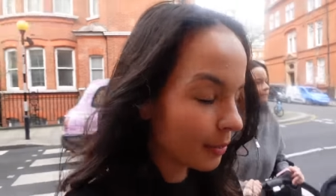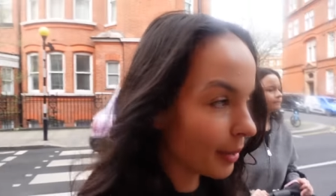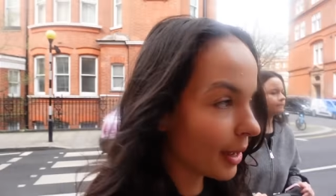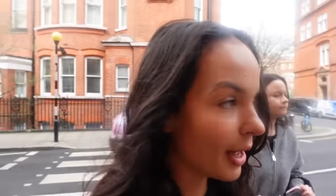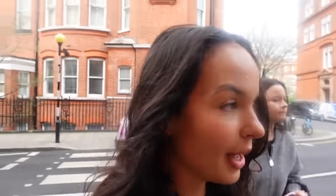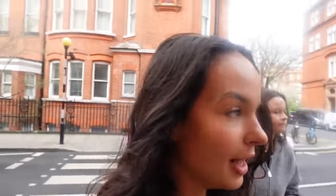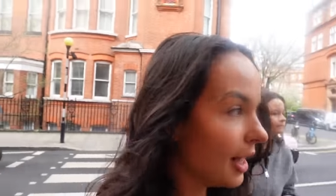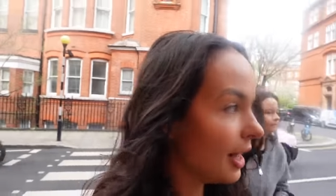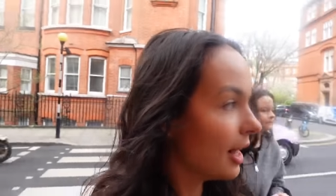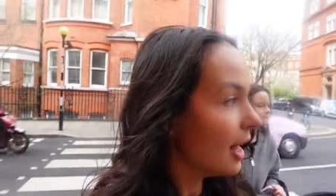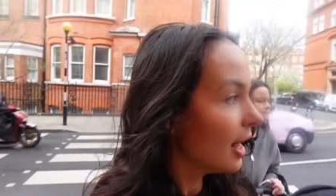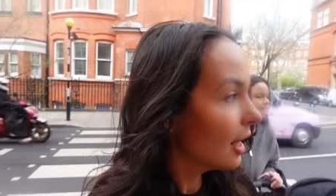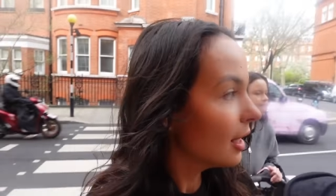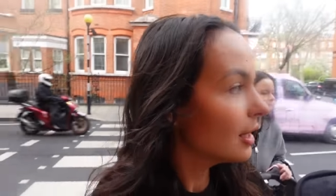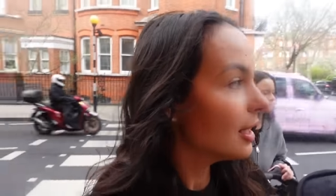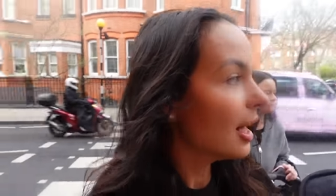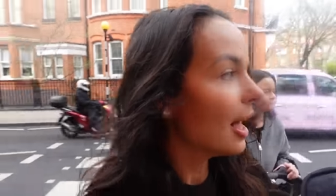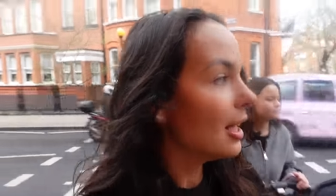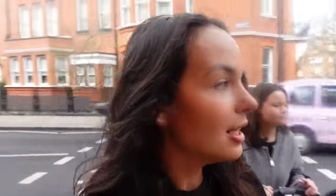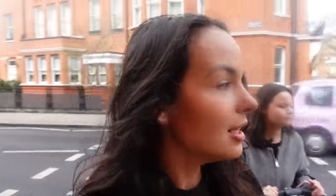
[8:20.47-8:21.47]
But
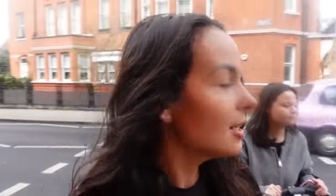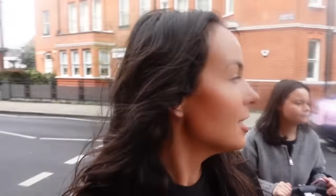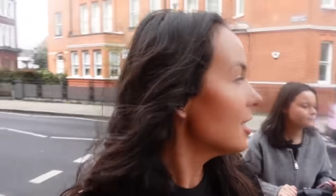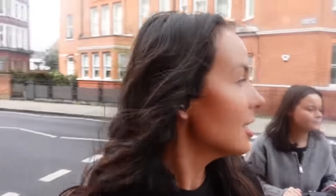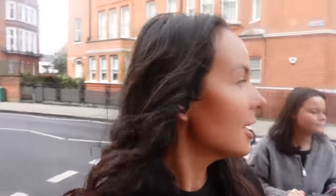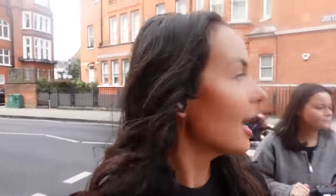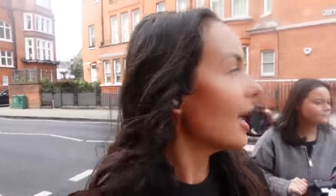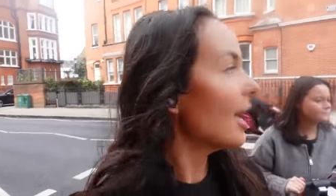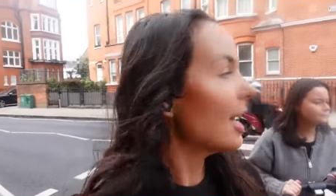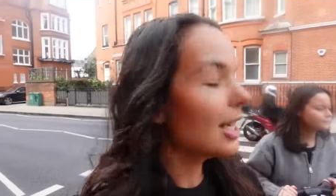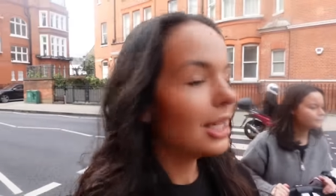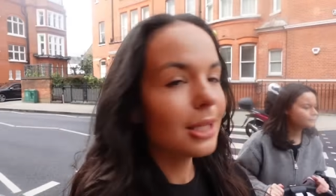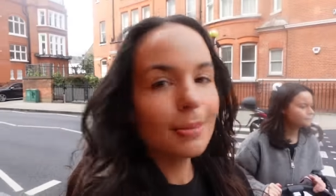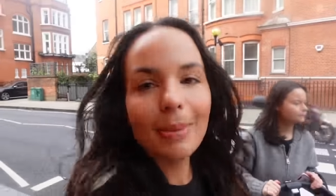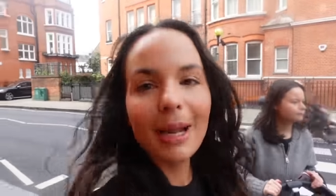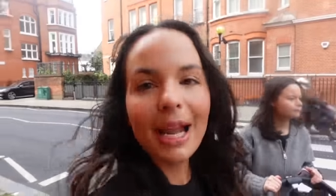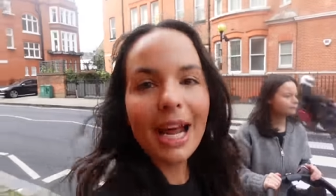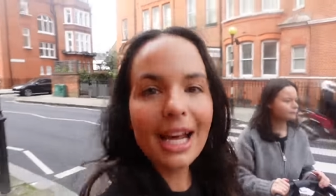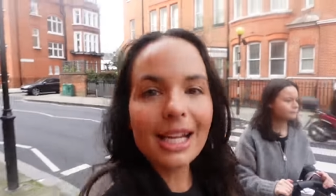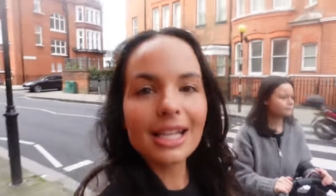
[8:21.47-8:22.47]
that is today's
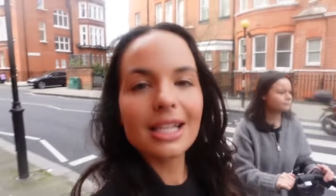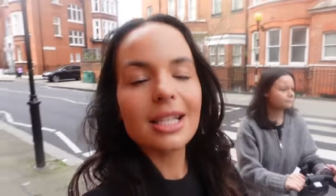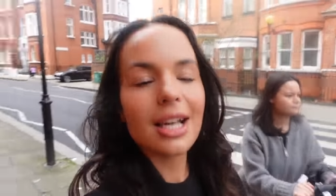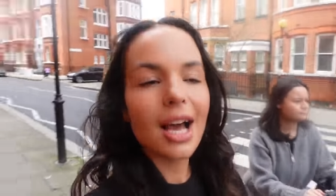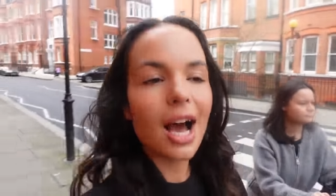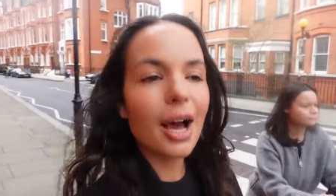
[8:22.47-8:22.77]
plans.